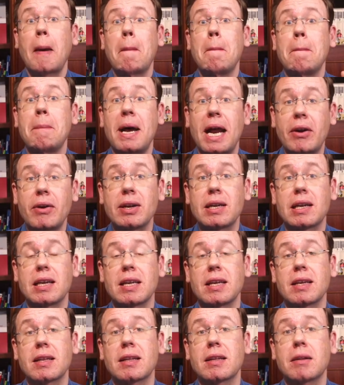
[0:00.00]

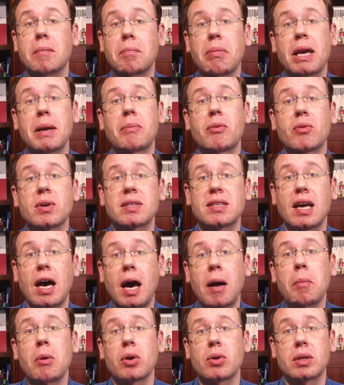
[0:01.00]
Apparently, the paper was
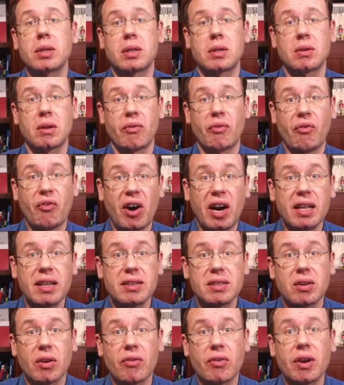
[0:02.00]
uploaded to the file
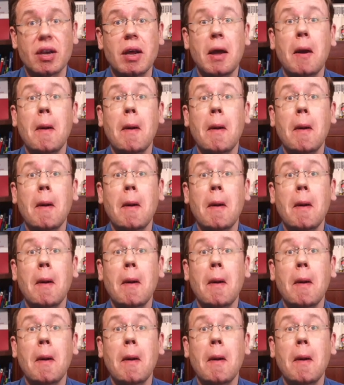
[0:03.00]
server